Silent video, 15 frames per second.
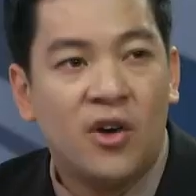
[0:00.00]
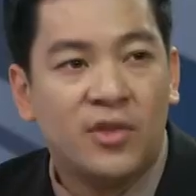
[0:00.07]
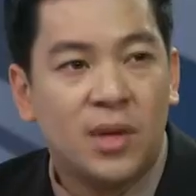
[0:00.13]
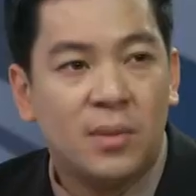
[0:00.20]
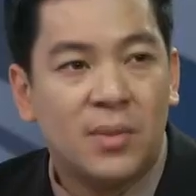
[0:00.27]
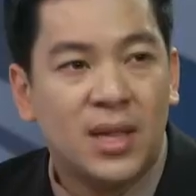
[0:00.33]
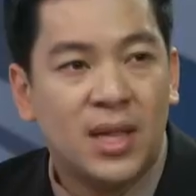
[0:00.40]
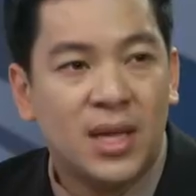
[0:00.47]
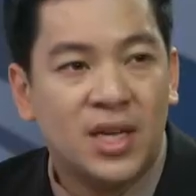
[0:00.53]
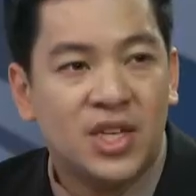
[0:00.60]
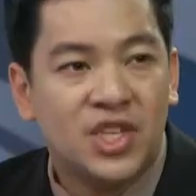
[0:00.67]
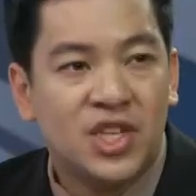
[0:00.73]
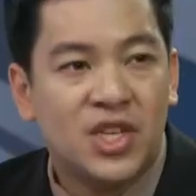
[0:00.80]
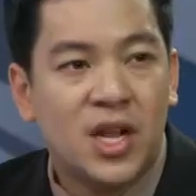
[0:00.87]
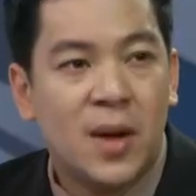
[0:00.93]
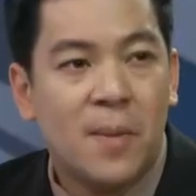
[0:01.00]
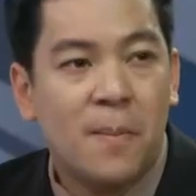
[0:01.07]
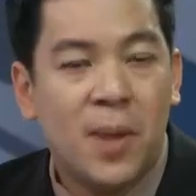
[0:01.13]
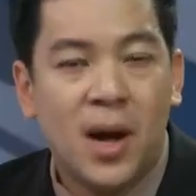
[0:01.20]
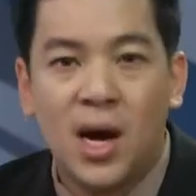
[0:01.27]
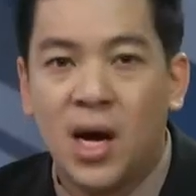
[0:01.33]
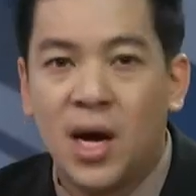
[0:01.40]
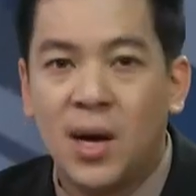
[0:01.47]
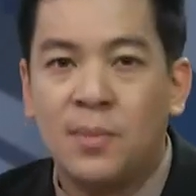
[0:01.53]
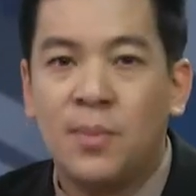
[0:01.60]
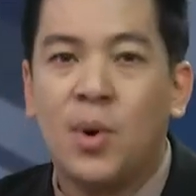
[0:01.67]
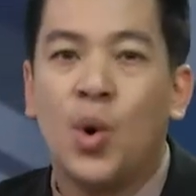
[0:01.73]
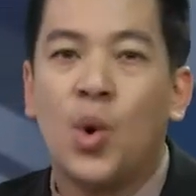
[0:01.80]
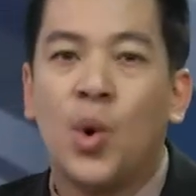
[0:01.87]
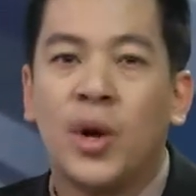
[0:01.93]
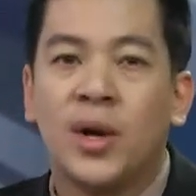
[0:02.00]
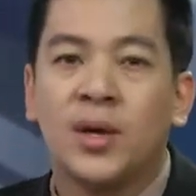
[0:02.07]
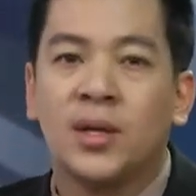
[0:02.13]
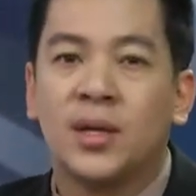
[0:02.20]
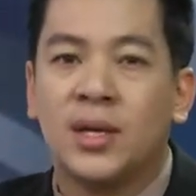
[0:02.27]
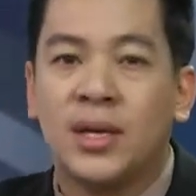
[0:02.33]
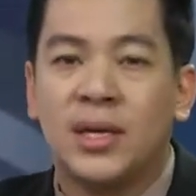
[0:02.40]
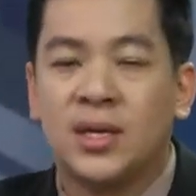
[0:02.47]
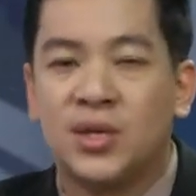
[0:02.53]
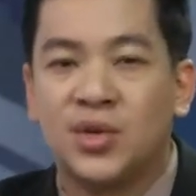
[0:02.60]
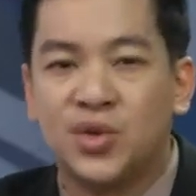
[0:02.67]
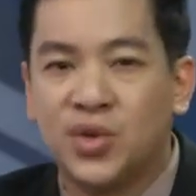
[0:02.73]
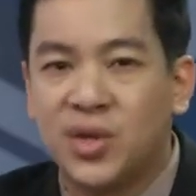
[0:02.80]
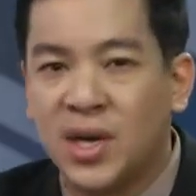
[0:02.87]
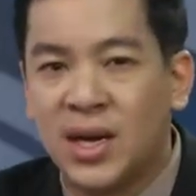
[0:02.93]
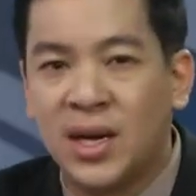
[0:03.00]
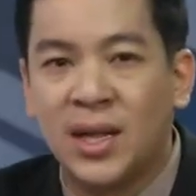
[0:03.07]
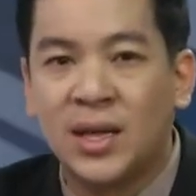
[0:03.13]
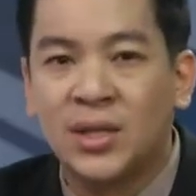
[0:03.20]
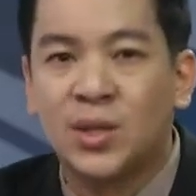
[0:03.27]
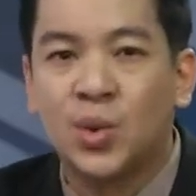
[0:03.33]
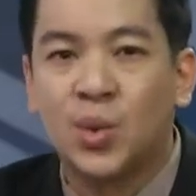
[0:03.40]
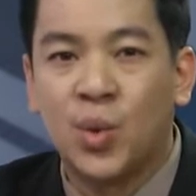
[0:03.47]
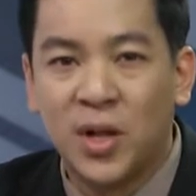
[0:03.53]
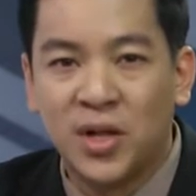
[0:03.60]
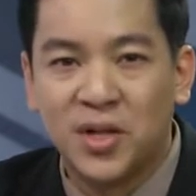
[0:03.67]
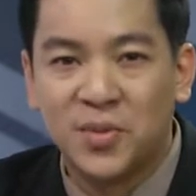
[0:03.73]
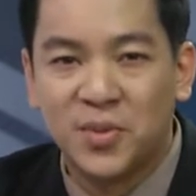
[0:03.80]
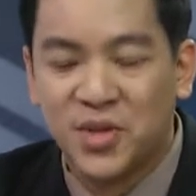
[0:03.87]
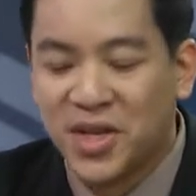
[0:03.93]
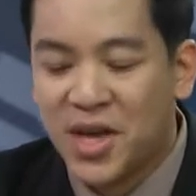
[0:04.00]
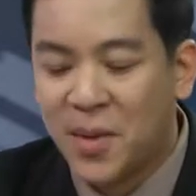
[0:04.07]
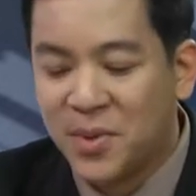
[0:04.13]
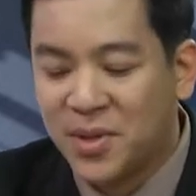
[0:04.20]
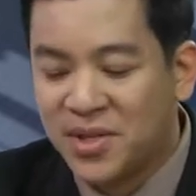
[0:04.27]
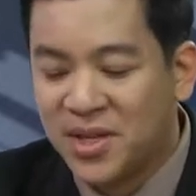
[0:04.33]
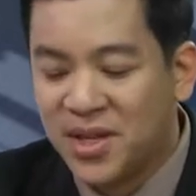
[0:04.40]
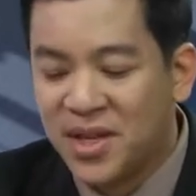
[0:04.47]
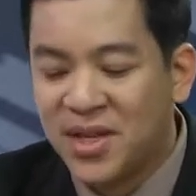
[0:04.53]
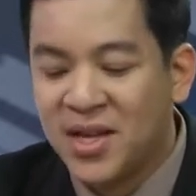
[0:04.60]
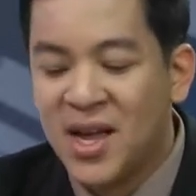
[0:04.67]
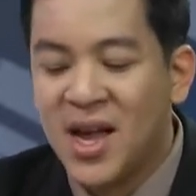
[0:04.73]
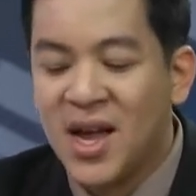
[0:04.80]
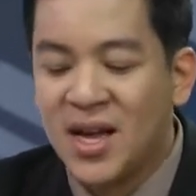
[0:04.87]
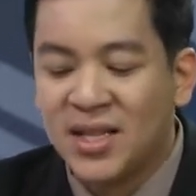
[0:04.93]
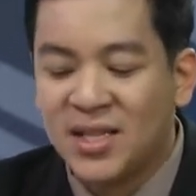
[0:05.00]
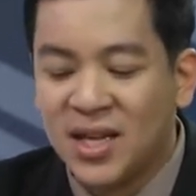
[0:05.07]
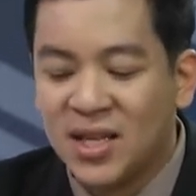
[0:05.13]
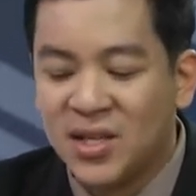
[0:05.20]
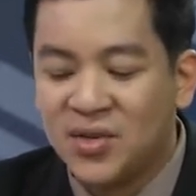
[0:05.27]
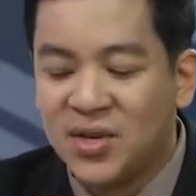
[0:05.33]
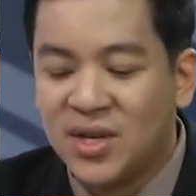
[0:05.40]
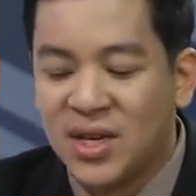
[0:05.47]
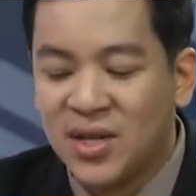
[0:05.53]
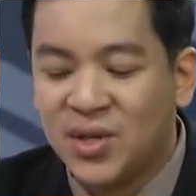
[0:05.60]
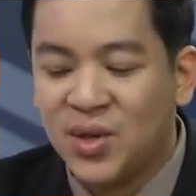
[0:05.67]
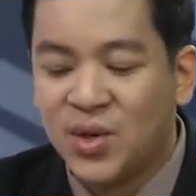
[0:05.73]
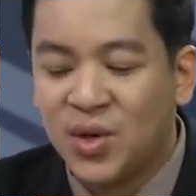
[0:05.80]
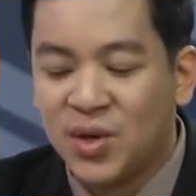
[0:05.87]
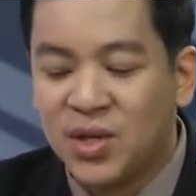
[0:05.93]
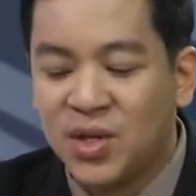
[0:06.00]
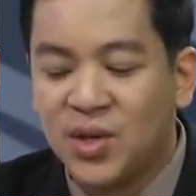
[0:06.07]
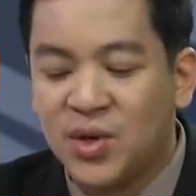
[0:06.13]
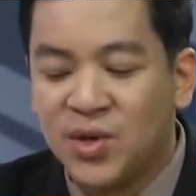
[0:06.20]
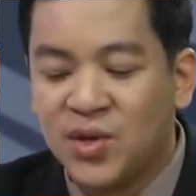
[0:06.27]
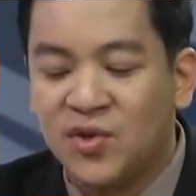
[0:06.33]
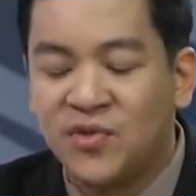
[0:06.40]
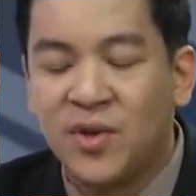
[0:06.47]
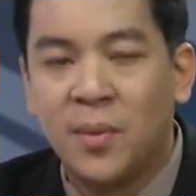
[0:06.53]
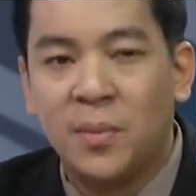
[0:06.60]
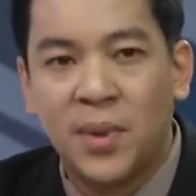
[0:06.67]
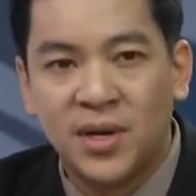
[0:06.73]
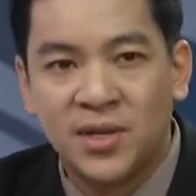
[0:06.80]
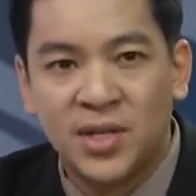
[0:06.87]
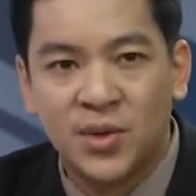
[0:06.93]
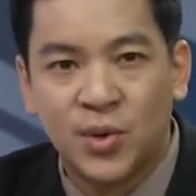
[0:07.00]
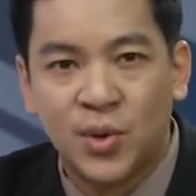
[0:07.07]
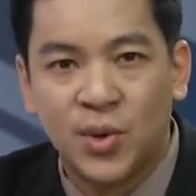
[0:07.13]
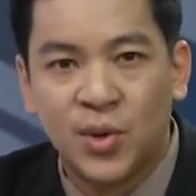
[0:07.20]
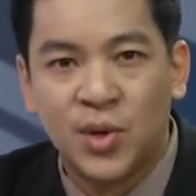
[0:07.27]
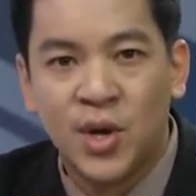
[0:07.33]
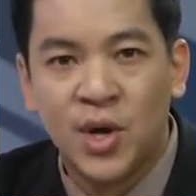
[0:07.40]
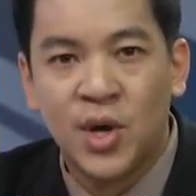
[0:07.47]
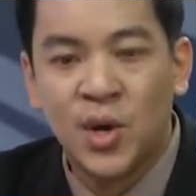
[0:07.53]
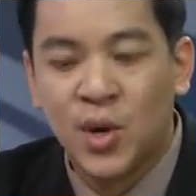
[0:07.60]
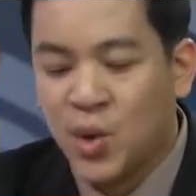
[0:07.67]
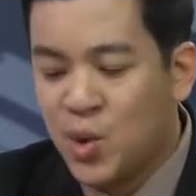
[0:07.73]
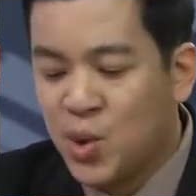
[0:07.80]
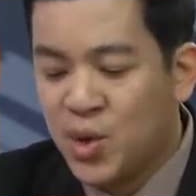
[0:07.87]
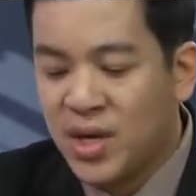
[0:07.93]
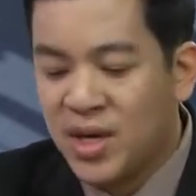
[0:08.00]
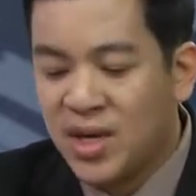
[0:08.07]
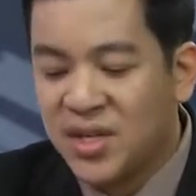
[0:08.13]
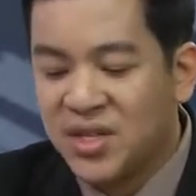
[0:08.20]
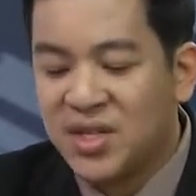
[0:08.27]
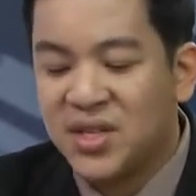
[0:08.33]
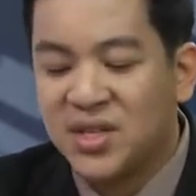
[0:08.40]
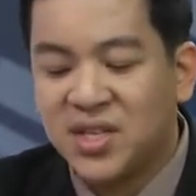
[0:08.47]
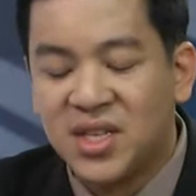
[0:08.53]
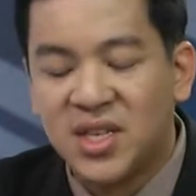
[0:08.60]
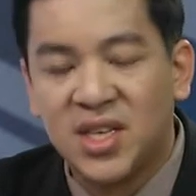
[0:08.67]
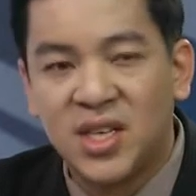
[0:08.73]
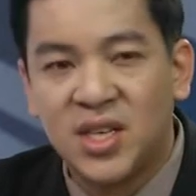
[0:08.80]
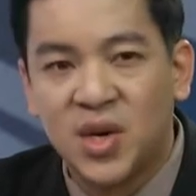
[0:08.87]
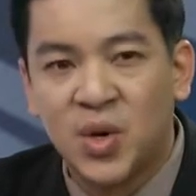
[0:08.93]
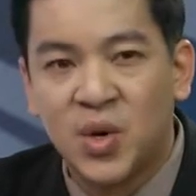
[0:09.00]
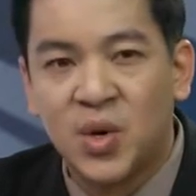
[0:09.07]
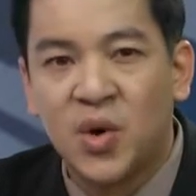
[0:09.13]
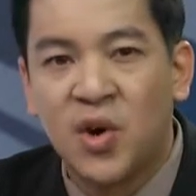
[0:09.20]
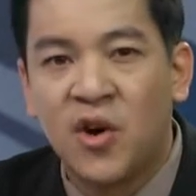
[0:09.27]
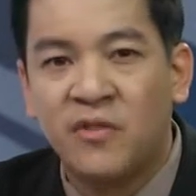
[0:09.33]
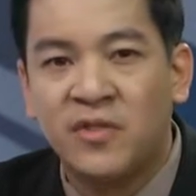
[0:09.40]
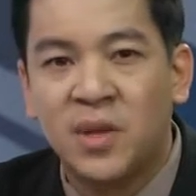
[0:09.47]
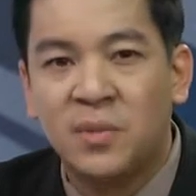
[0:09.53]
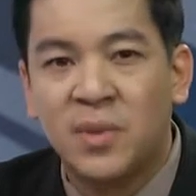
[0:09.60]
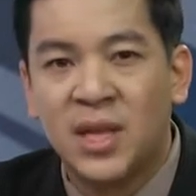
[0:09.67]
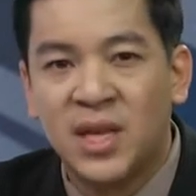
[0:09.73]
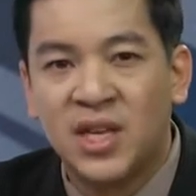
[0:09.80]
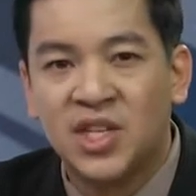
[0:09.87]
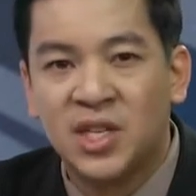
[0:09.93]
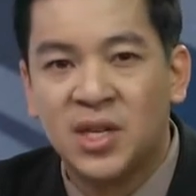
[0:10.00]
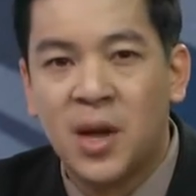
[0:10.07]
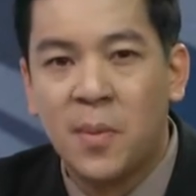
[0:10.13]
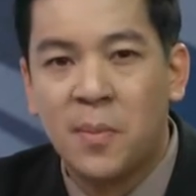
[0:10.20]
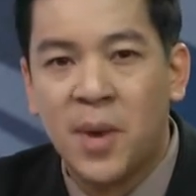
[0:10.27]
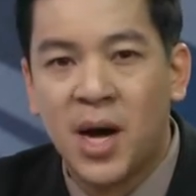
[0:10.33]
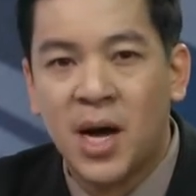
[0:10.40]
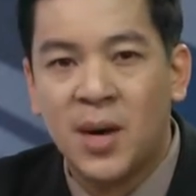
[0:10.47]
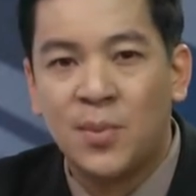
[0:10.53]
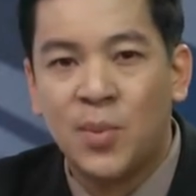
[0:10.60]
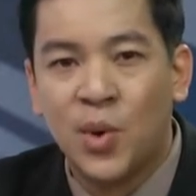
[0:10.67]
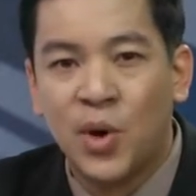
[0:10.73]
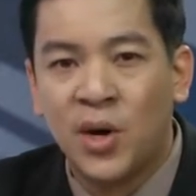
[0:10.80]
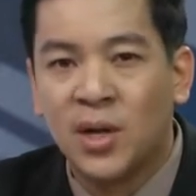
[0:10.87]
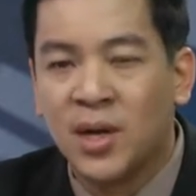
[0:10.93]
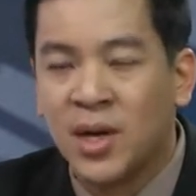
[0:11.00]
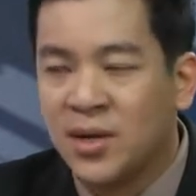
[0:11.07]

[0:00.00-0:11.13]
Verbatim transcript: of the Malaysian palm oil industry. And I'd like to welcome to Capital today Tan Sri Dato Dr. Yusof Basiron, who is the CEO of the Malaysian Palm Oil